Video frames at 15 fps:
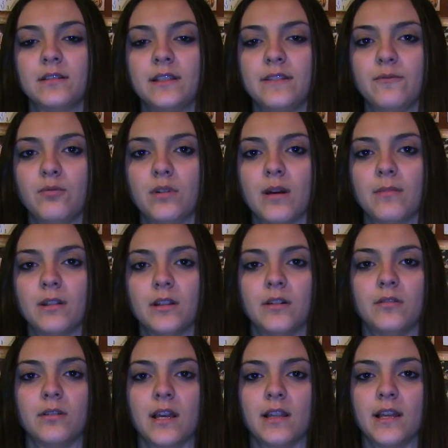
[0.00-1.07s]
Even when I'm
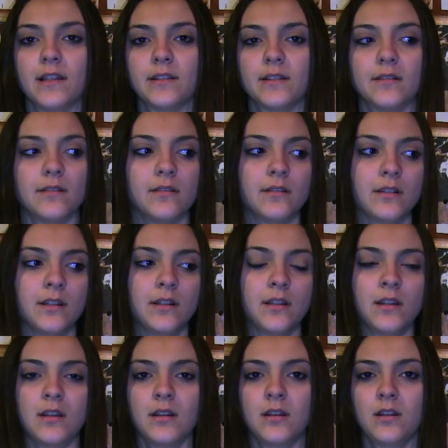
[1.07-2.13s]
alone, I like to
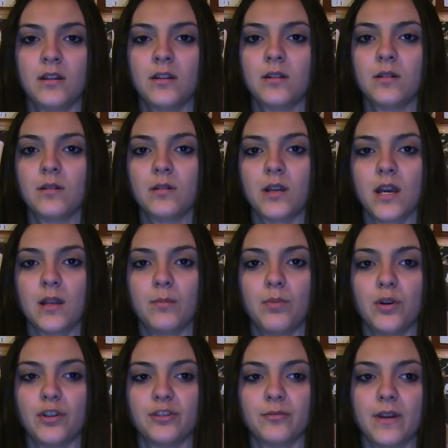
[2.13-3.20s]
kind of
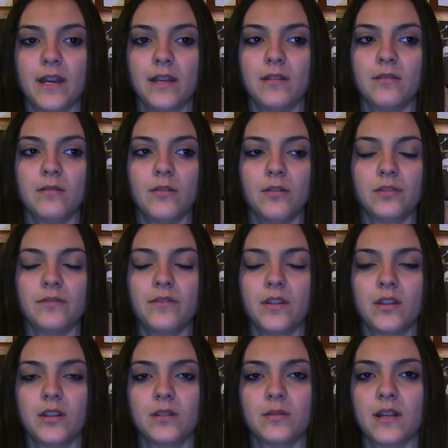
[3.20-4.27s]
push away those
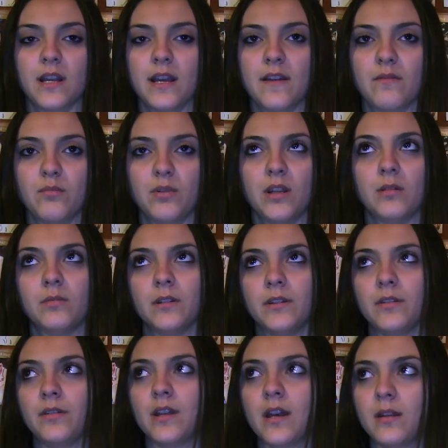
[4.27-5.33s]
feelings, and I haven't been able to
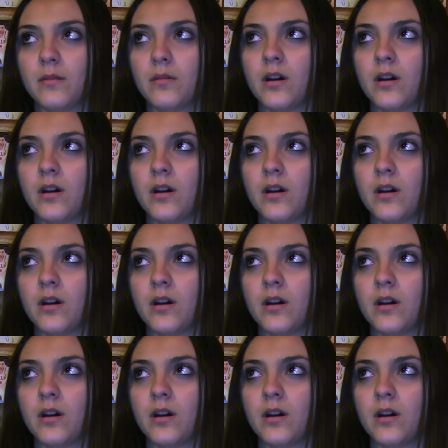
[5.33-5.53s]
do that.